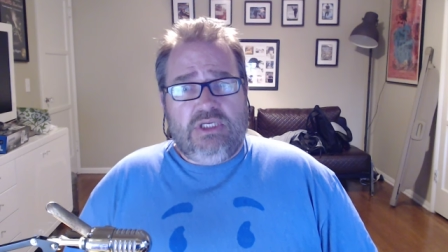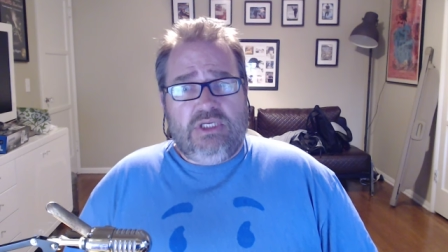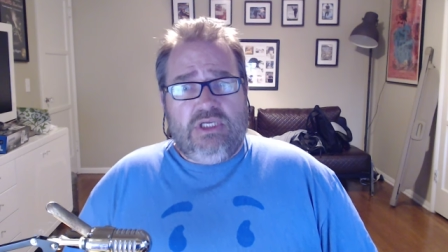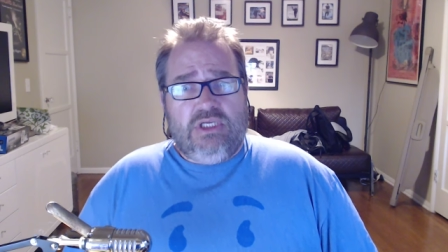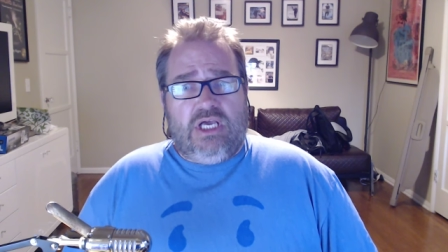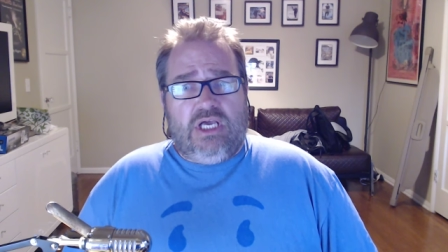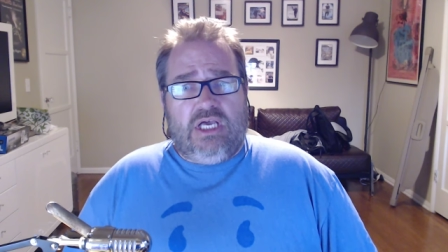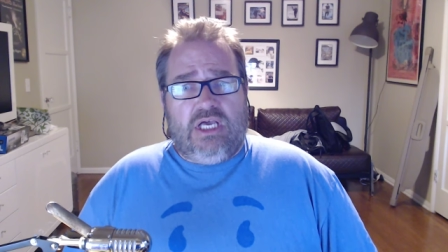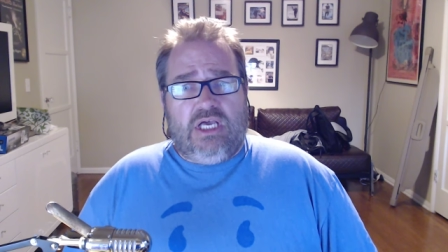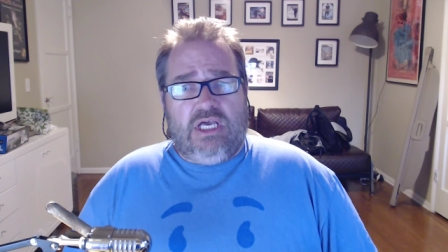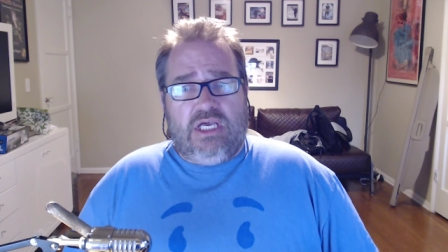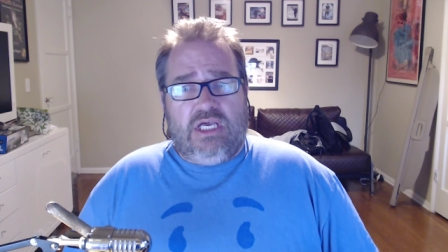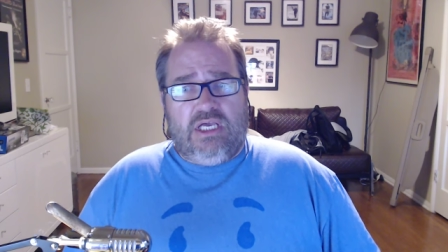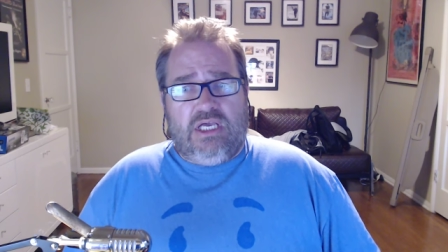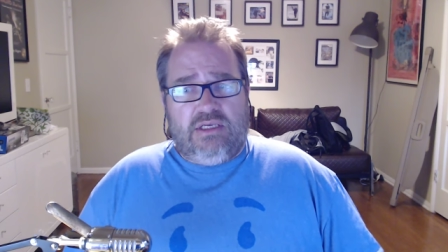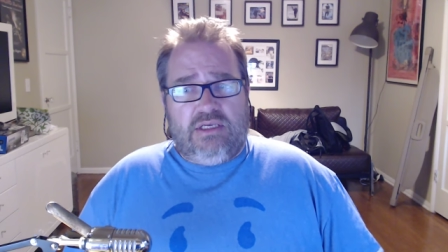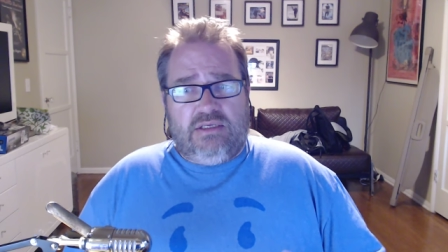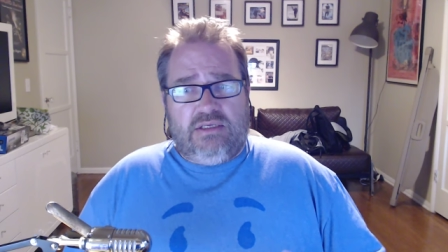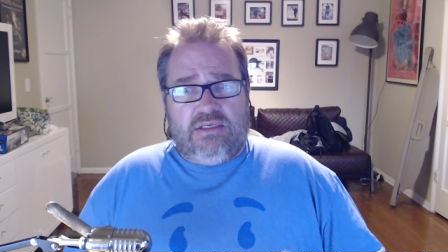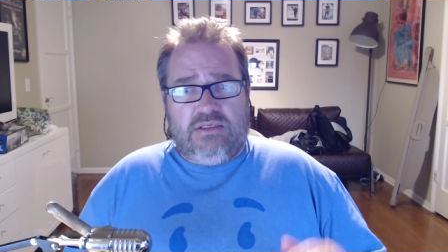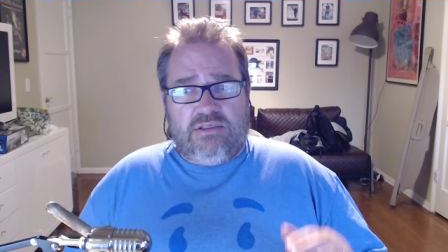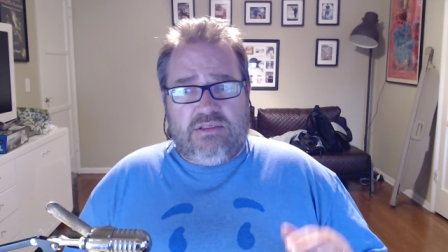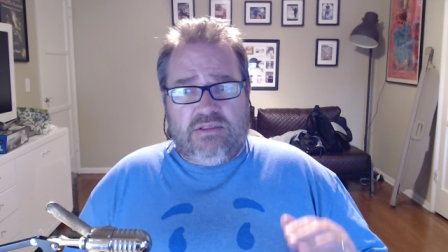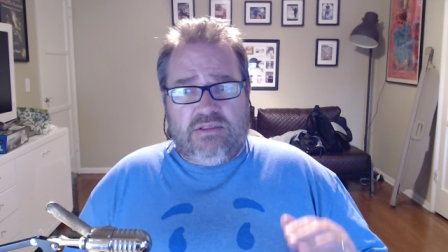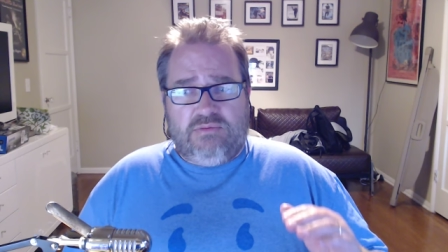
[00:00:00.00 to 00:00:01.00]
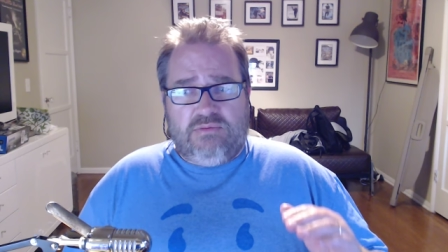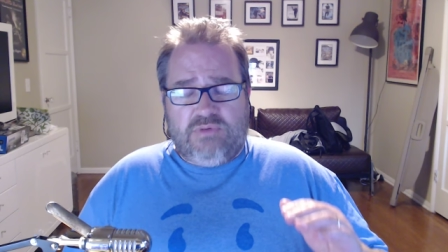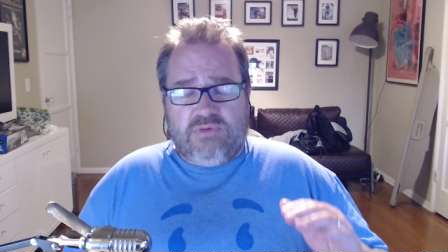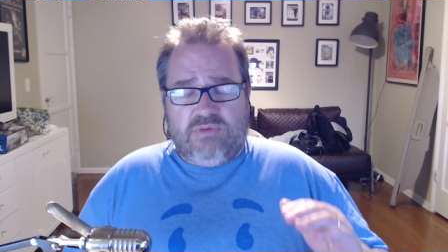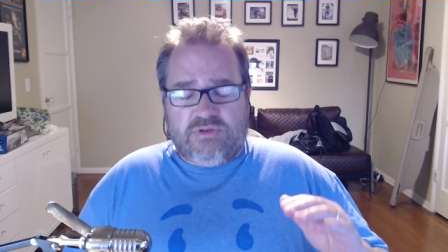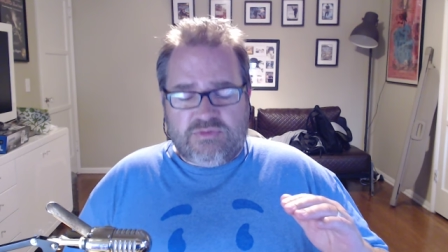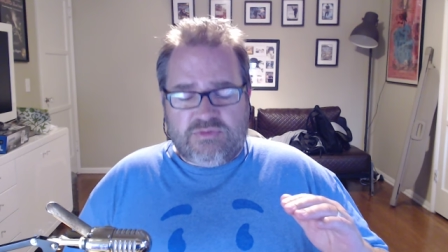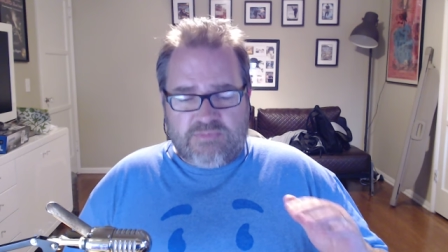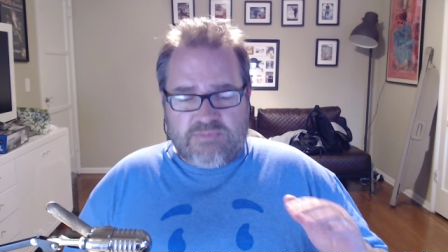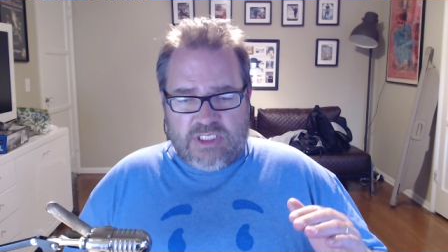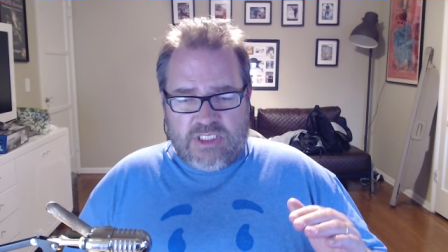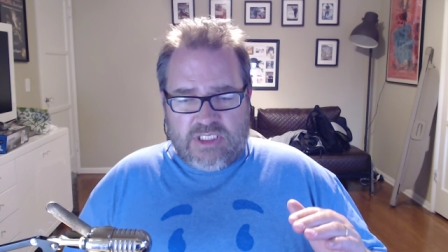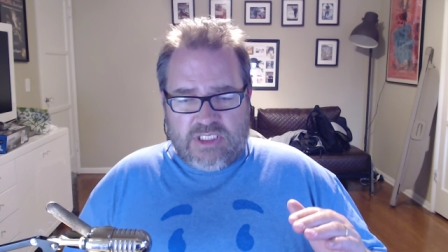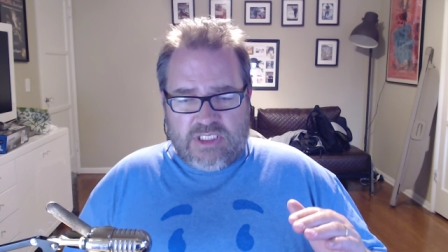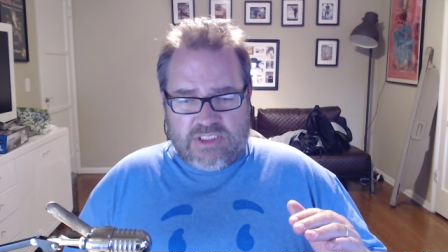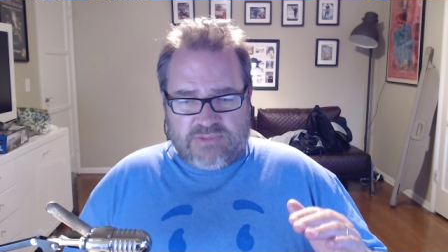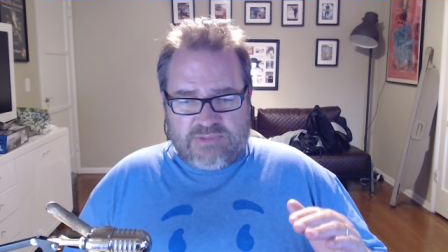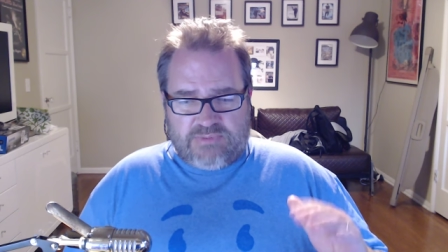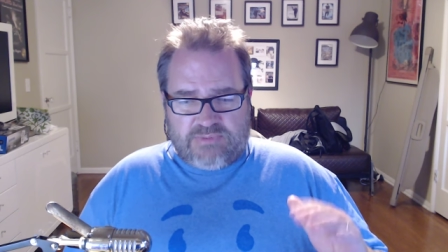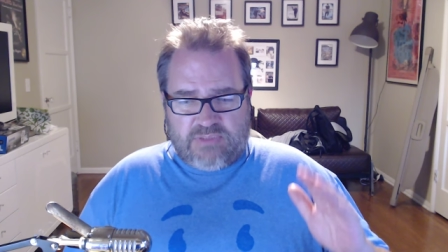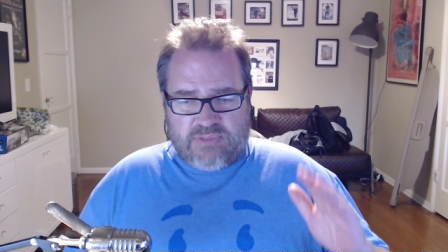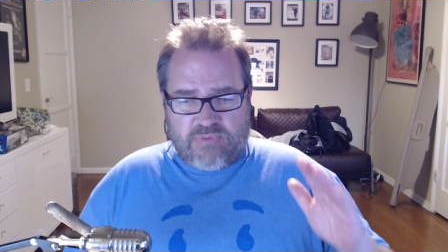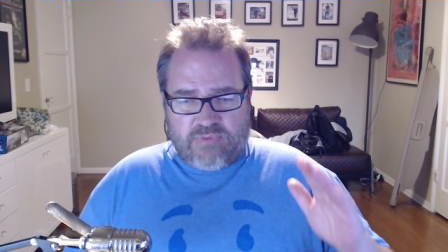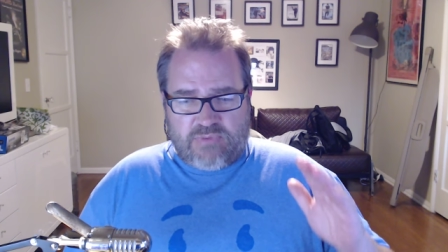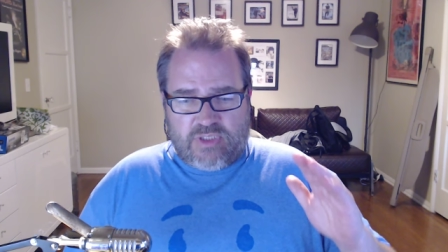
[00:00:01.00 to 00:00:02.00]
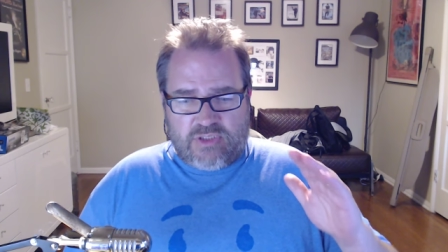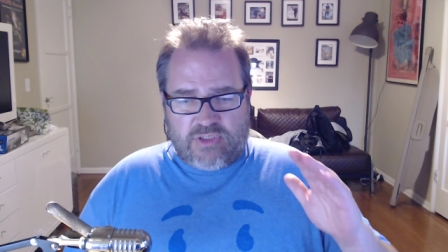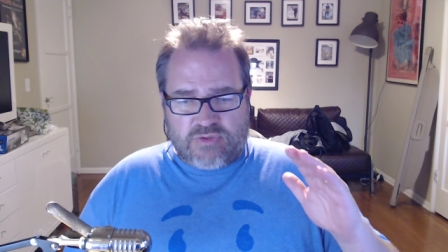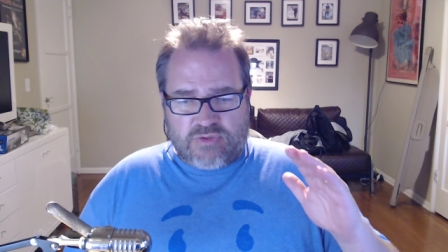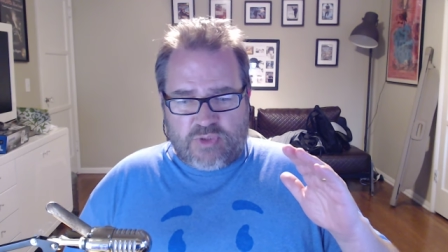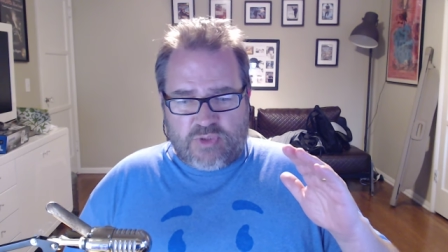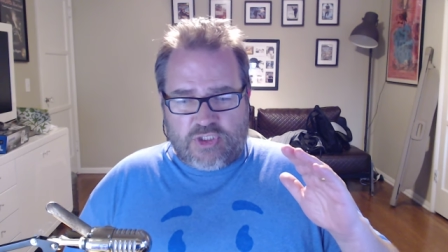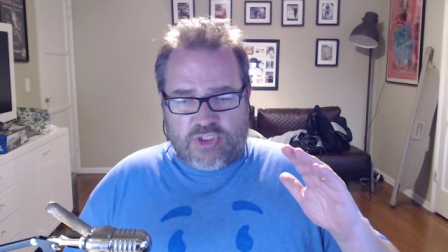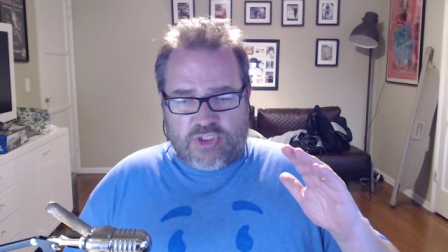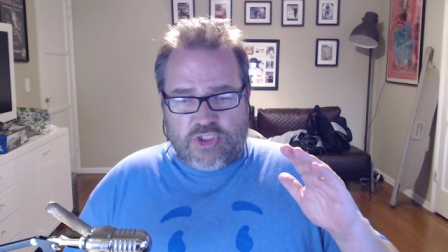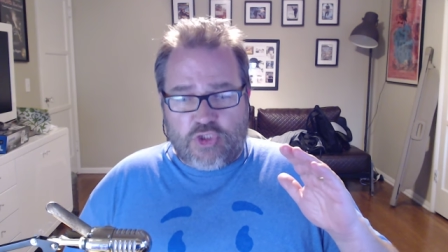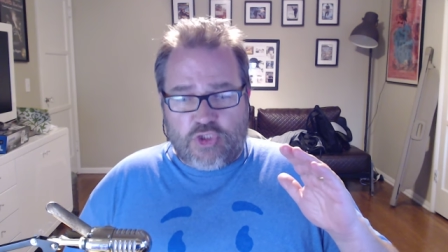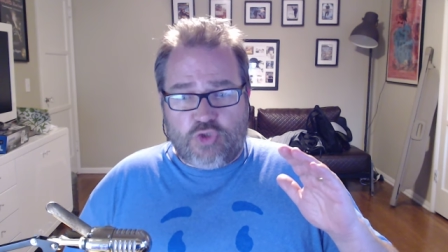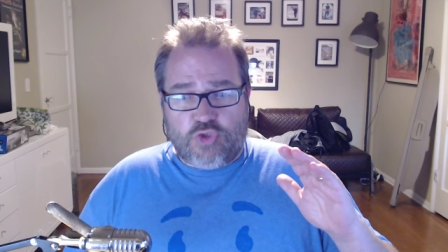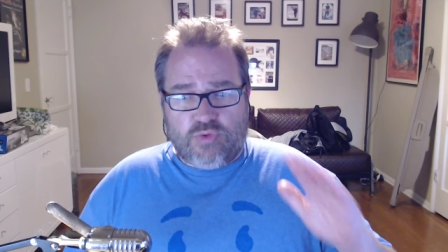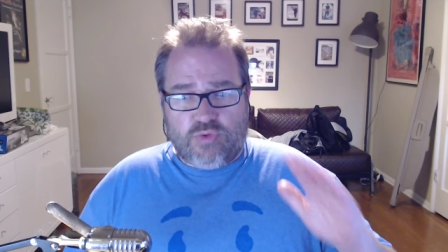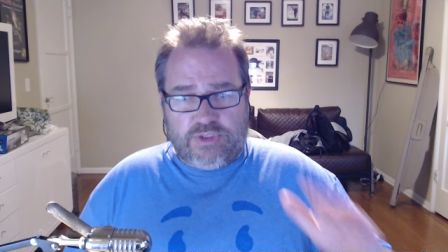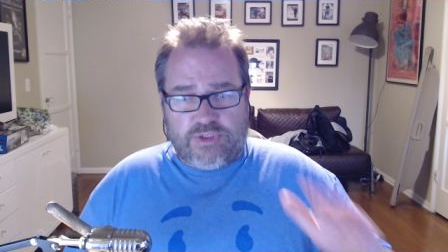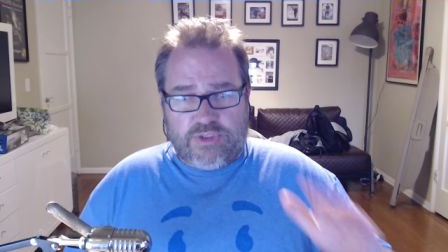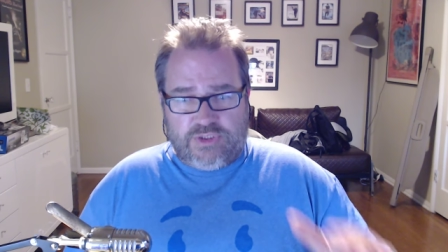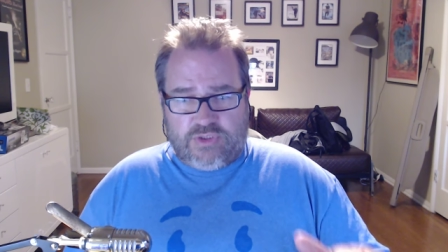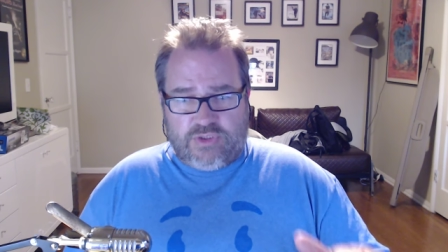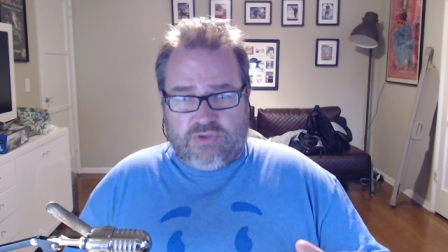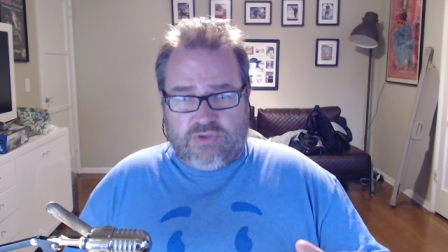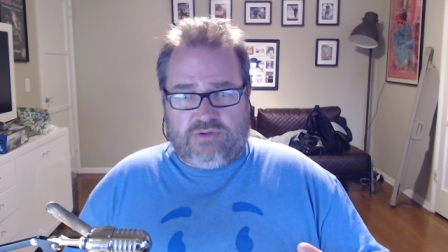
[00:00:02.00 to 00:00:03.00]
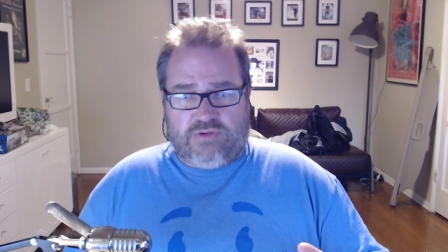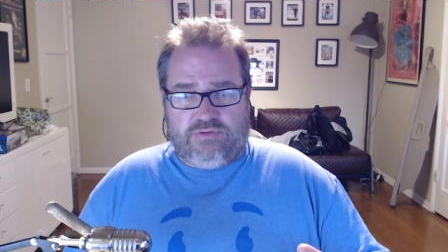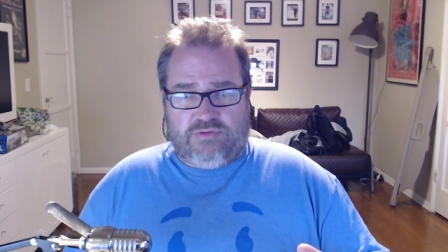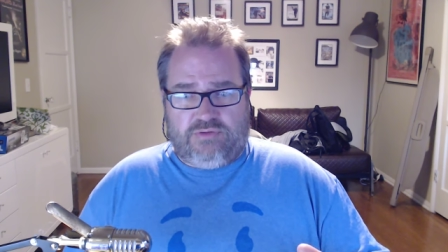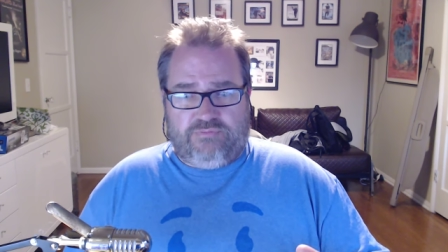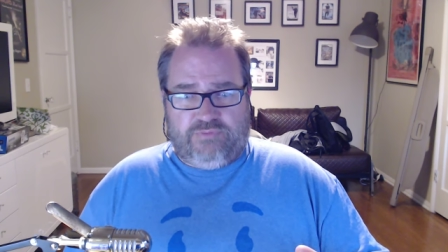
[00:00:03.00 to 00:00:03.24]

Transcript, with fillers: Uh, where's my last? When I was working at Naughty Dog,